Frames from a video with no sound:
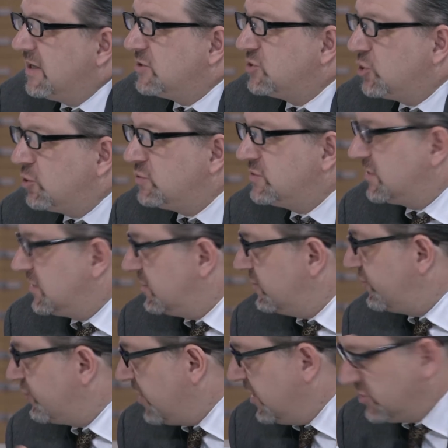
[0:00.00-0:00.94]
Total,
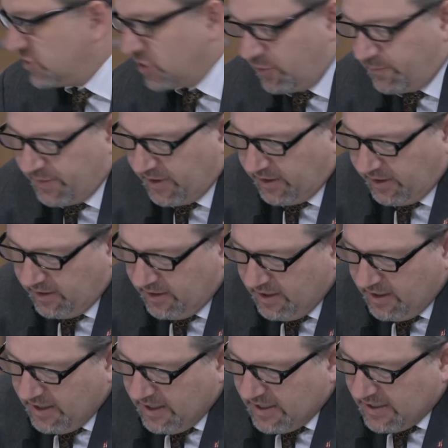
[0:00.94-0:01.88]
French company,
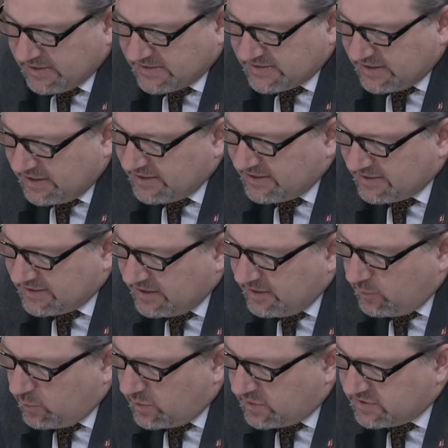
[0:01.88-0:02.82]
signed a
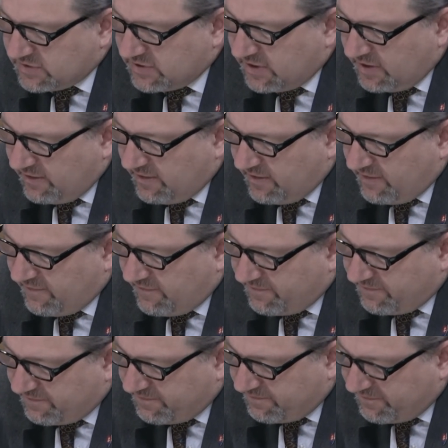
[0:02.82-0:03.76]
deal worth
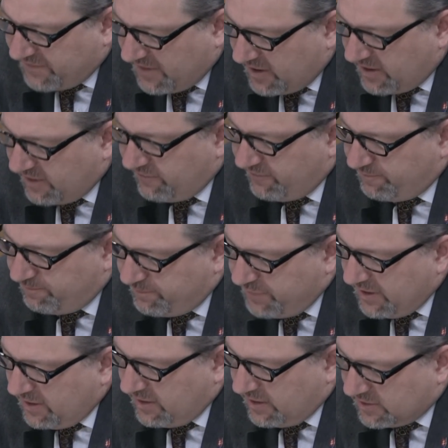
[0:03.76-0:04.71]
$5
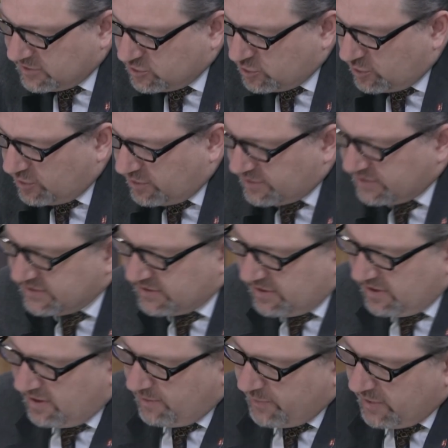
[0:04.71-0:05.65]
billion to help